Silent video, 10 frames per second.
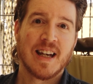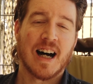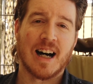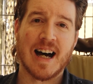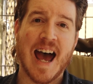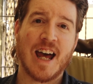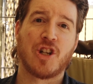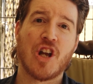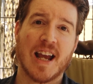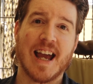at
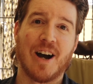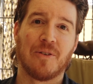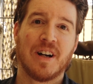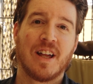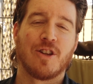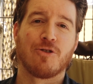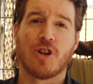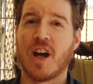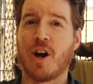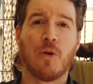checkout, there's
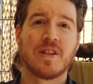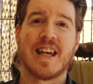always